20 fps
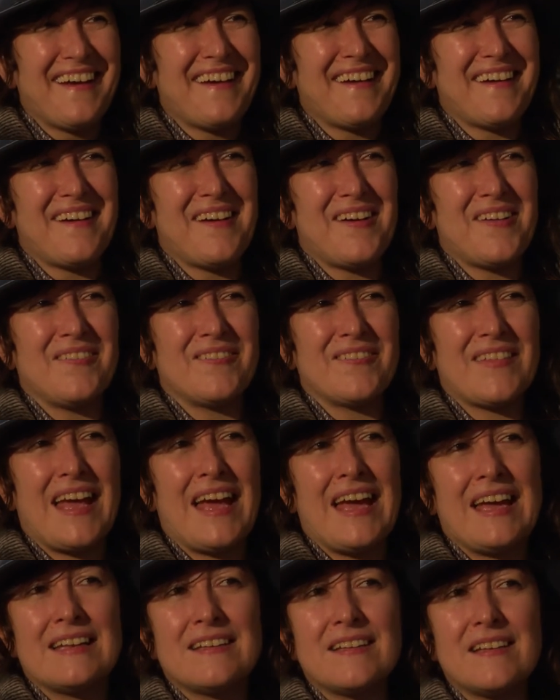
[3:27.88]
um,
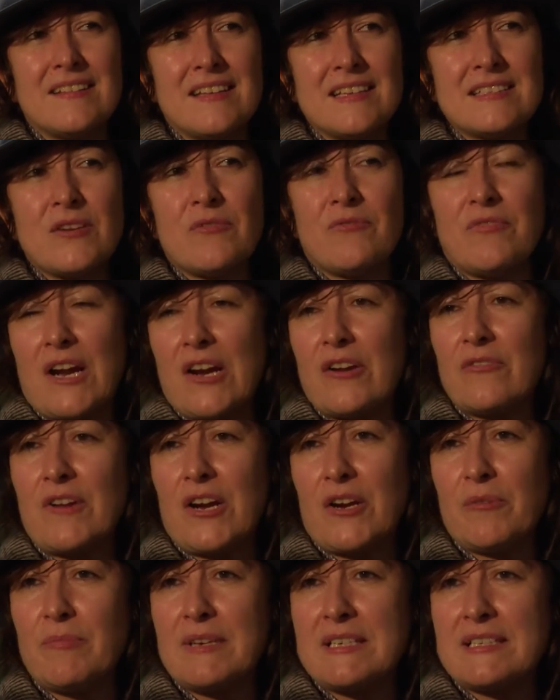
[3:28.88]
and these are very,
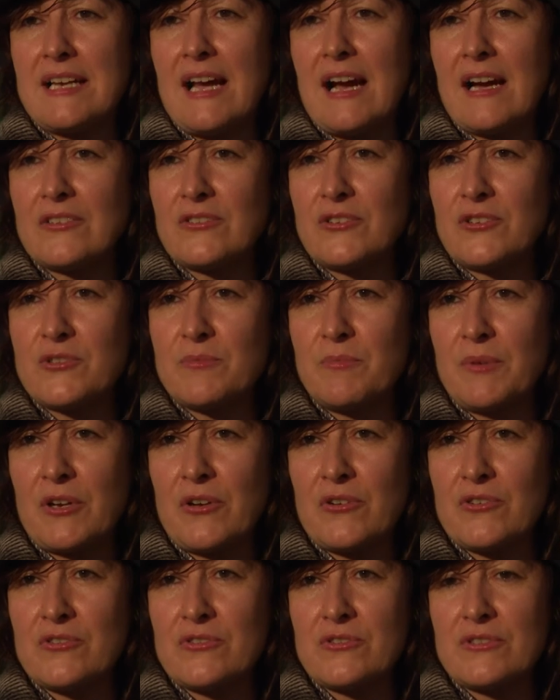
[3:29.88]
very busy actors
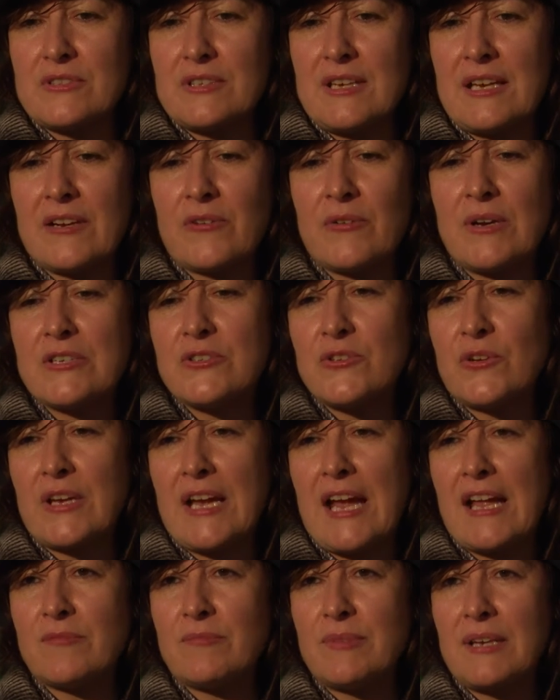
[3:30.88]
because in Greece you
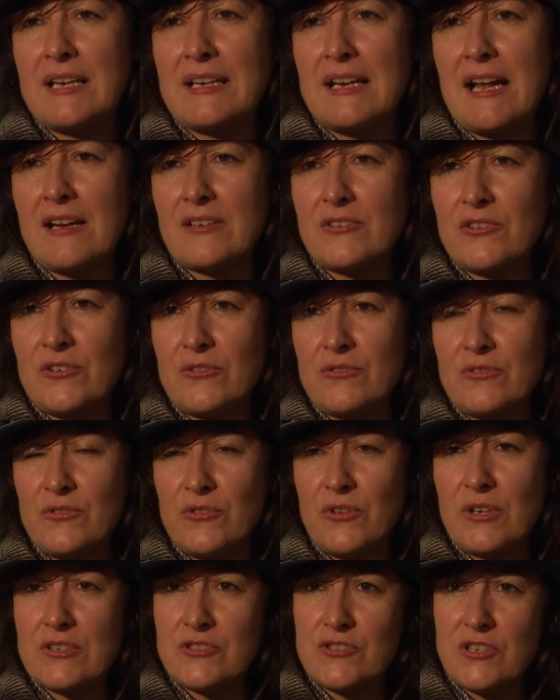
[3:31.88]
can't be an actor
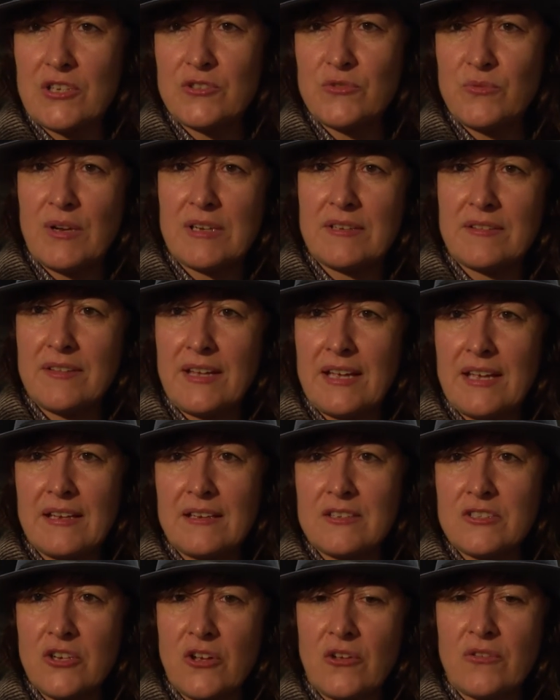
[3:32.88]
doing just one thing.
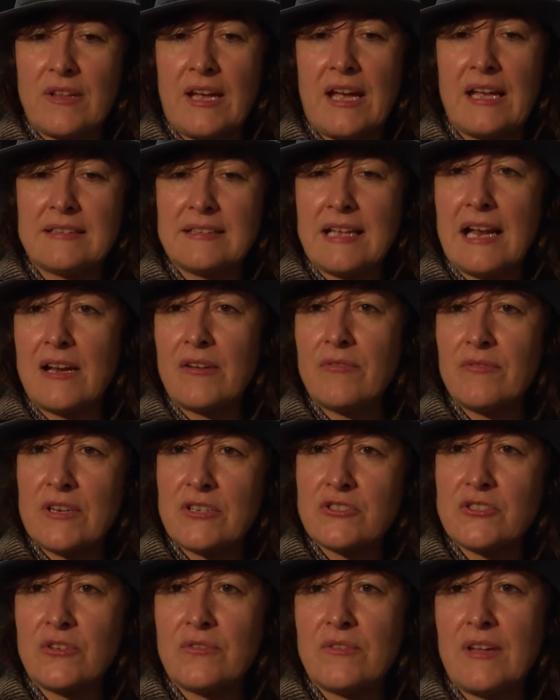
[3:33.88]
So they had
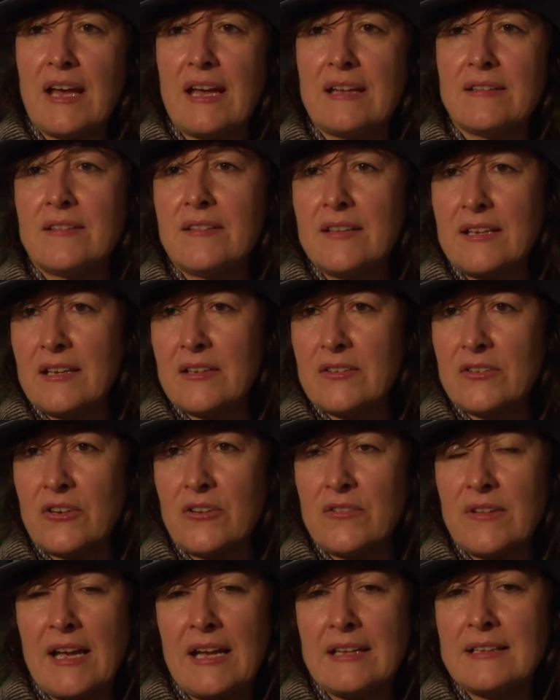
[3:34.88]
television, they had theater,
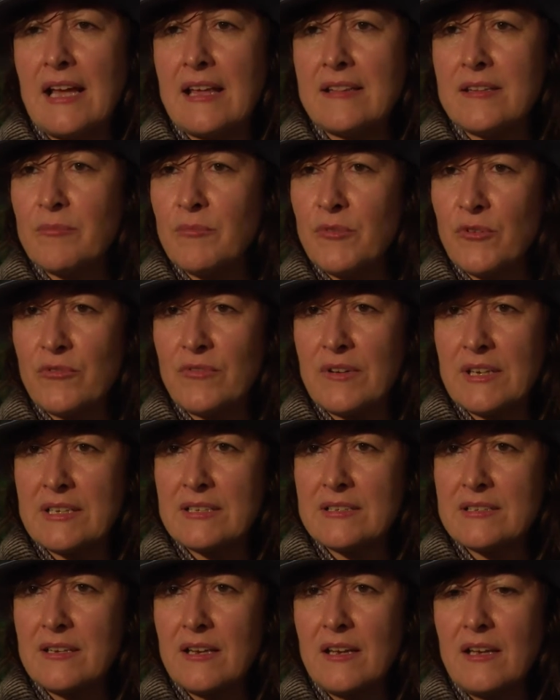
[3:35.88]
they had other
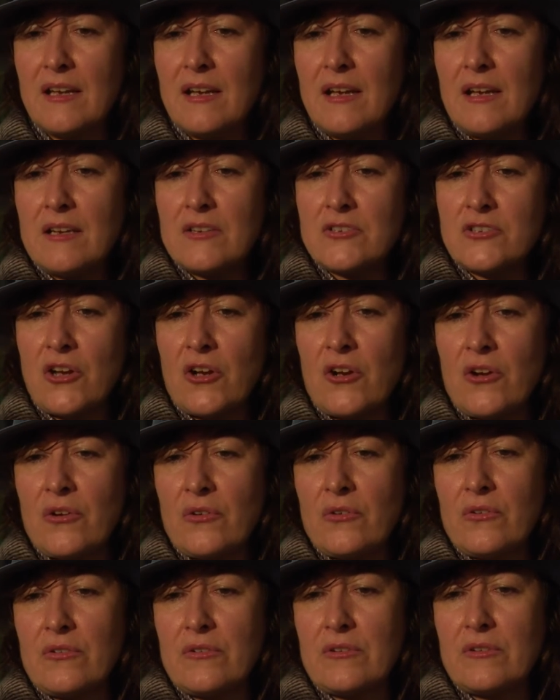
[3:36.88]
movies. So
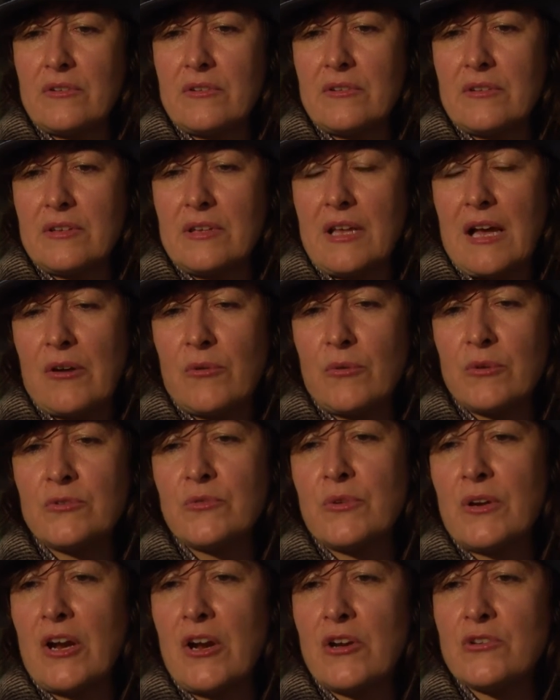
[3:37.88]
uh, I wouldn't
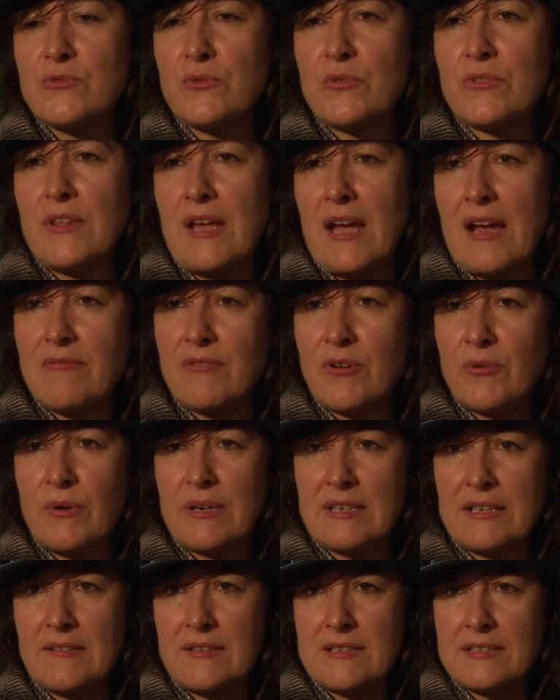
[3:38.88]
rehearse with
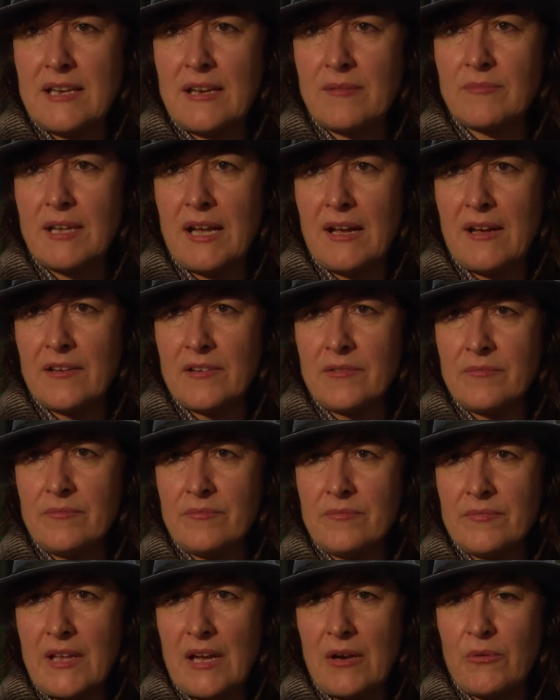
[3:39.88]
everyone at the same mm -hmm. time.
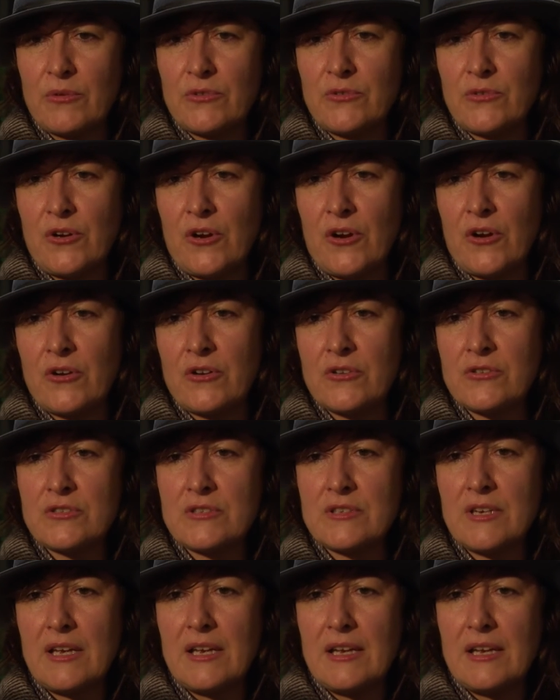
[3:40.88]
I would rehearse